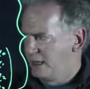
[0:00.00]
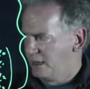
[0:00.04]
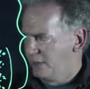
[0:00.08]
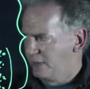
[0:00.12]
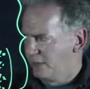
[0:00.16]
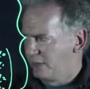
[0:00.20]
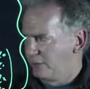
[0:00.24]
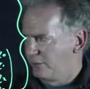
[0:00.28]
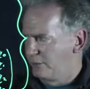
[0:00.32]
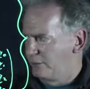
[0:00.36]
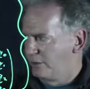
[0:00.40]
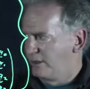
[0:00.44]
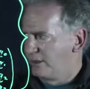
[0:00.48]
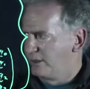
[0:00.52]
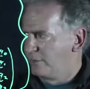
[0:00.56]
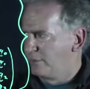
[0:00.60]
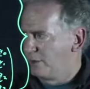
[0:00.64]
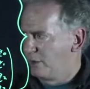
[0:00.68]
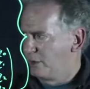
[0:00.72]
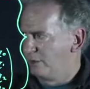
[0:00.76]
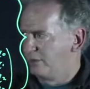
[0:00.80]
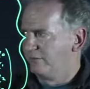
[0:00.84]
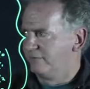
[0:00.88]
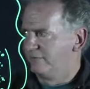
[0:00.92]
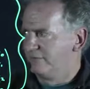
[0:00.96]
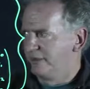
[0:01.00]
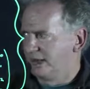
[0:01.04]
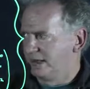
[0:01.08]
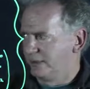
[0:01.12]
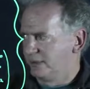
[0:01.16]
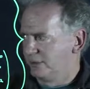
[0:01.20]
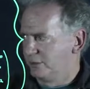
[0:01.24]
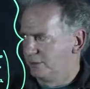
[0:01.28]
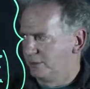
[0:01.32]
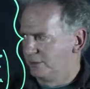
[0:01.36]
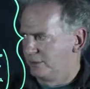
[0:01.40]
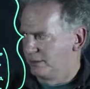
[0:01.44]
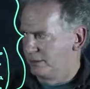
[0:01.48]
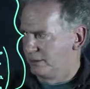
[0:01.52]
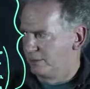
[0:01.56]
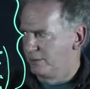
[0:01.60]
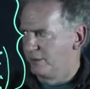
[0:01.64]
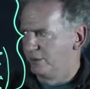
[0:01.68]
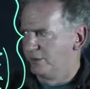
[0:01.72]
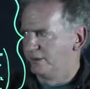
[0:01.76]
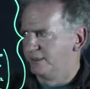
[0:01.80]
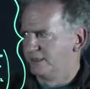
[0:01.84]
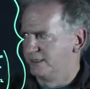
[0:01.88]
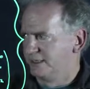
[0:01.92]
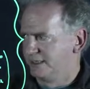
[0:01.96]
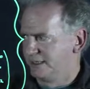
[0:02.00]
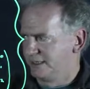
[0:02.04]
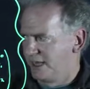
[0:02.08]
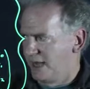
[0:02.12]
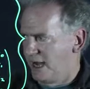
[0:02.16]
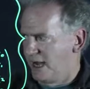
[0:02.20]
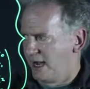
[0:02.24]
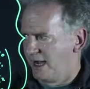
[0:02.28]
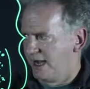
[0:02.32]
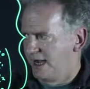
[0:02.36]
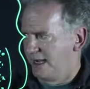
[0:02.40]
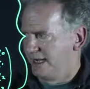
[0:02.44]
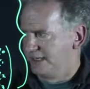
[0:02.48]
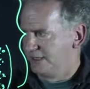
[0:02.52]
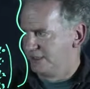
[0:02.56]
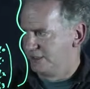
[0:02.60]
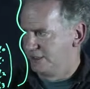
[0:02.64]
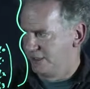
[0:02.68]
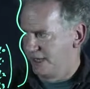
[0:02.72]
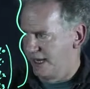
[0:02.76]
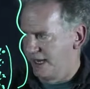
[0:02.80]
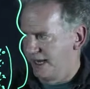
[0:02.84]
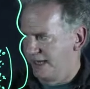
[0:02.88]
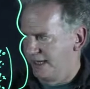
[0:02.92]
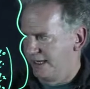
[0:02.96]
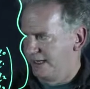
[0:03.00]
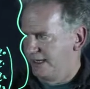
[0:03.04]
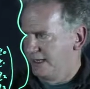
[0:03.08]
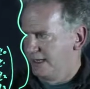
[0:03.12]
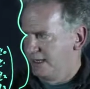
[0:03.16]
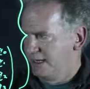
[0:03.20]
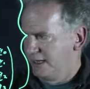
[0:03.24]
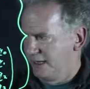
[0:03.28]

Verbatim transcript: three component vector with components in the i, j,